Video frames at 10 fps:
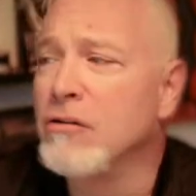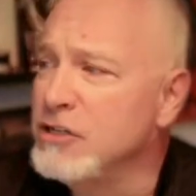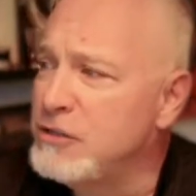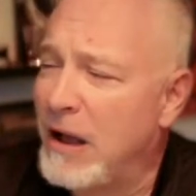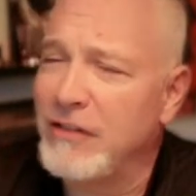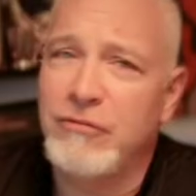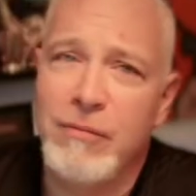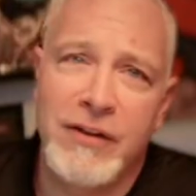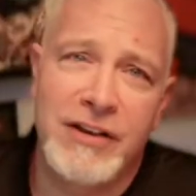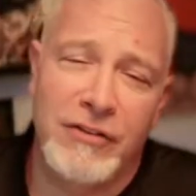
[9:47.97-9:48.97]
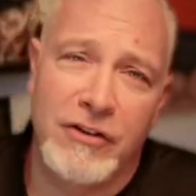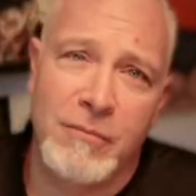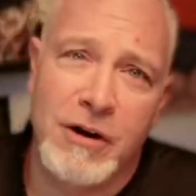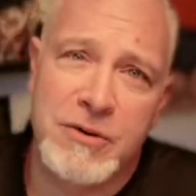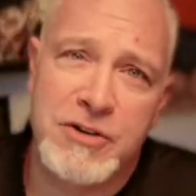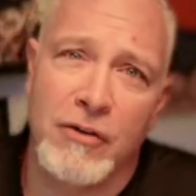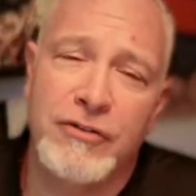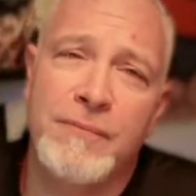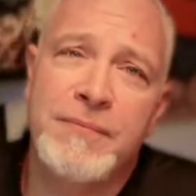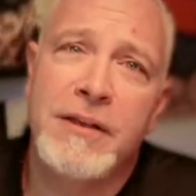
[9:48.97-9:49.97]
responsibility is to determine the
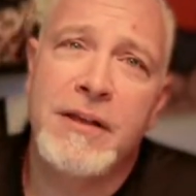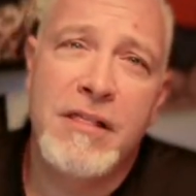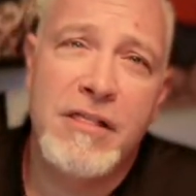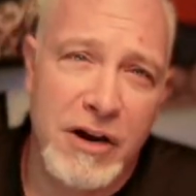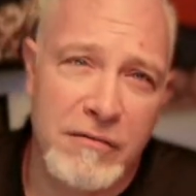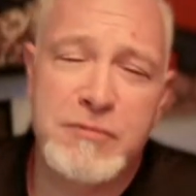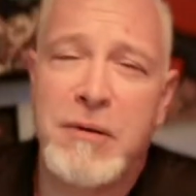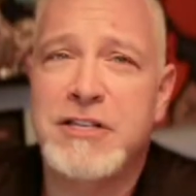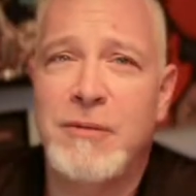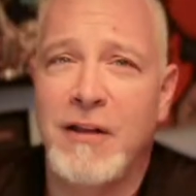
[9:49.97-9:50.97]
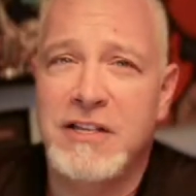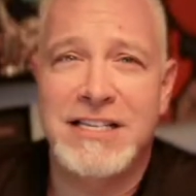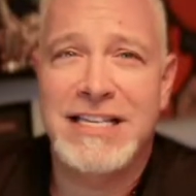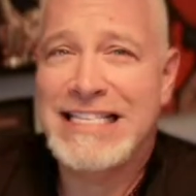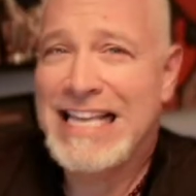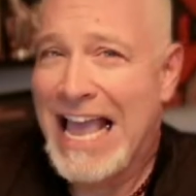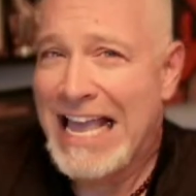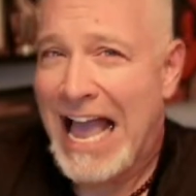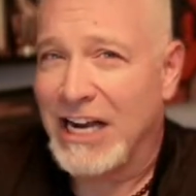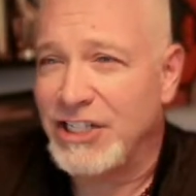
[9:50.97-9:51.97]
results. Their responsibility is to take
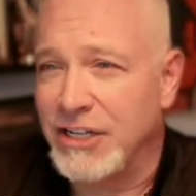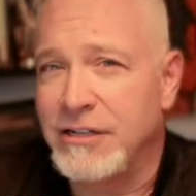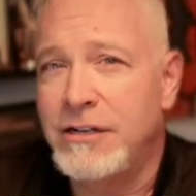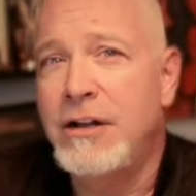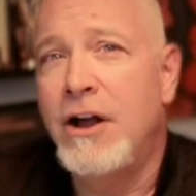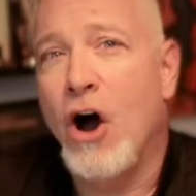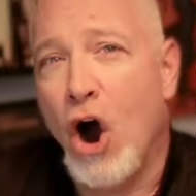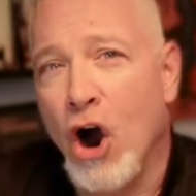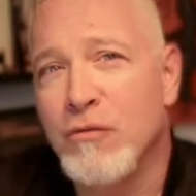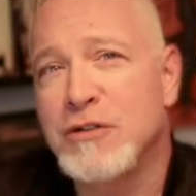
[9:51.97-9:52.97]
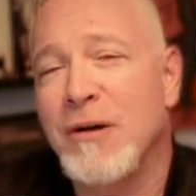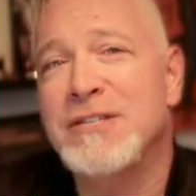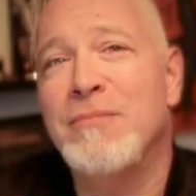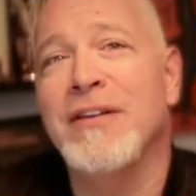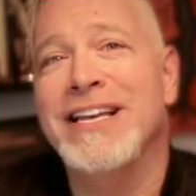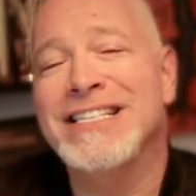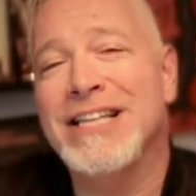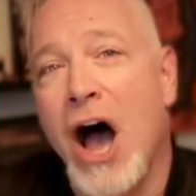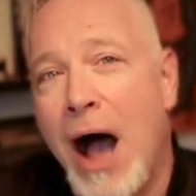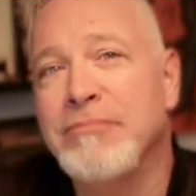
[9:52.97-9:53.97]
action. Our responsibility is to
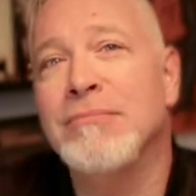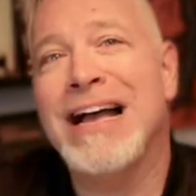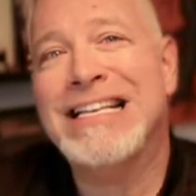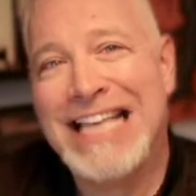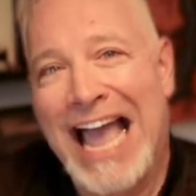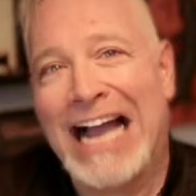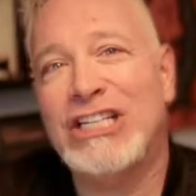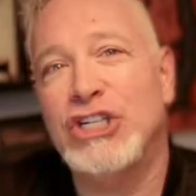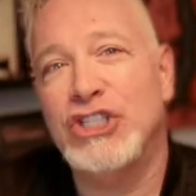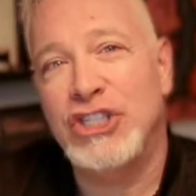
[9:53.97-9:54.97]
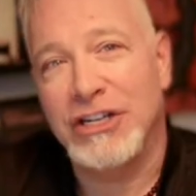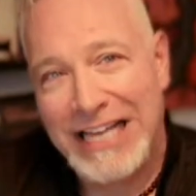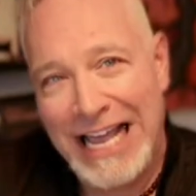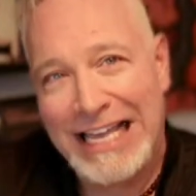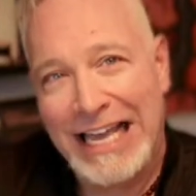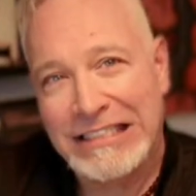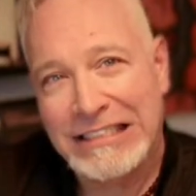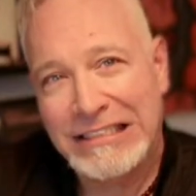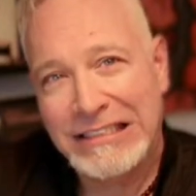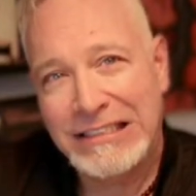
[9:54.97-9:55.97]
optimize the actions they're taking.
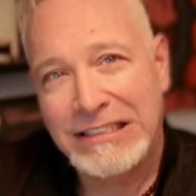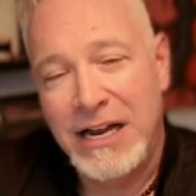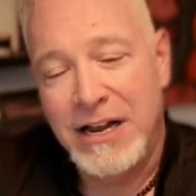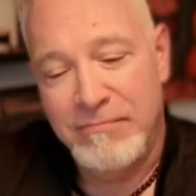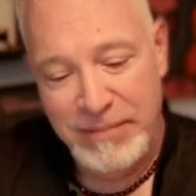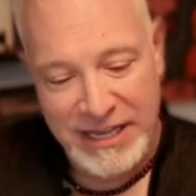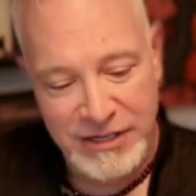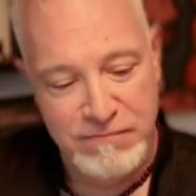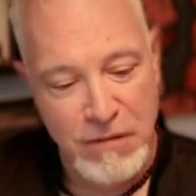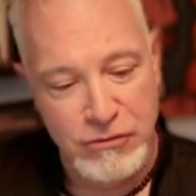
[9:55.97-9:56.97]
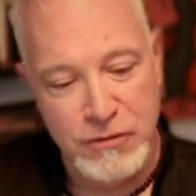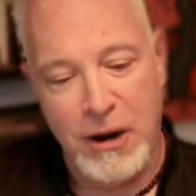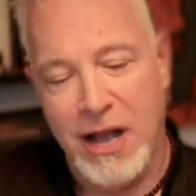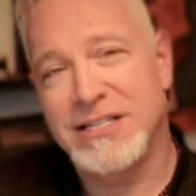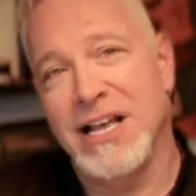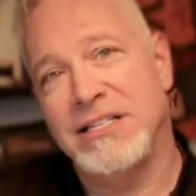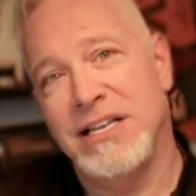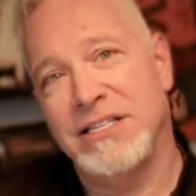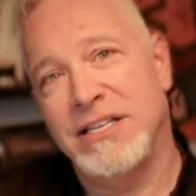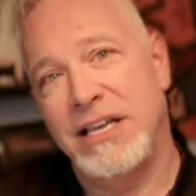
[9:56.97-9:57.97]
because most process
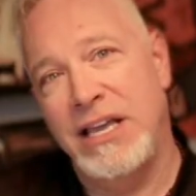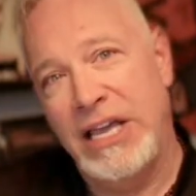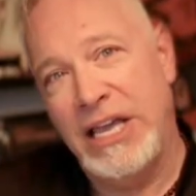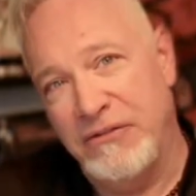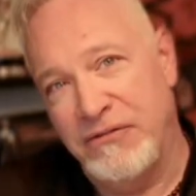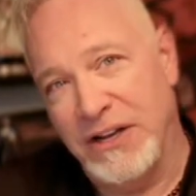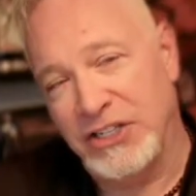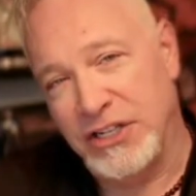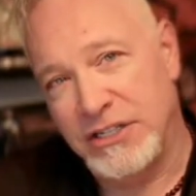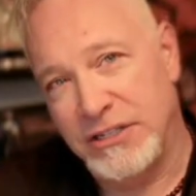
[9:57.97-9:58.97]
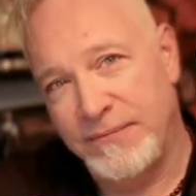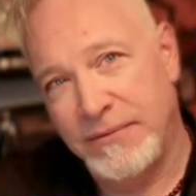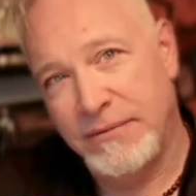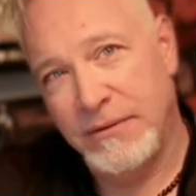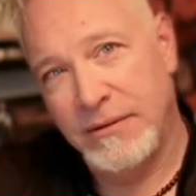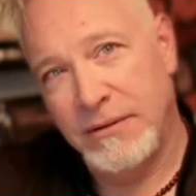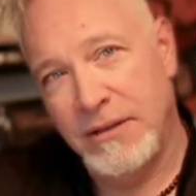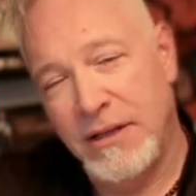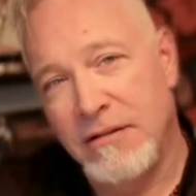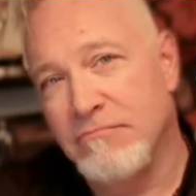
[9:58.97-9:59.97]
is efficient,
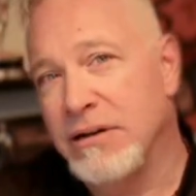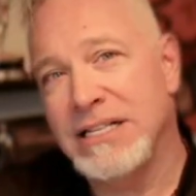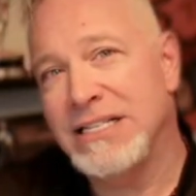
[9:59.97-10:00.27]
but it's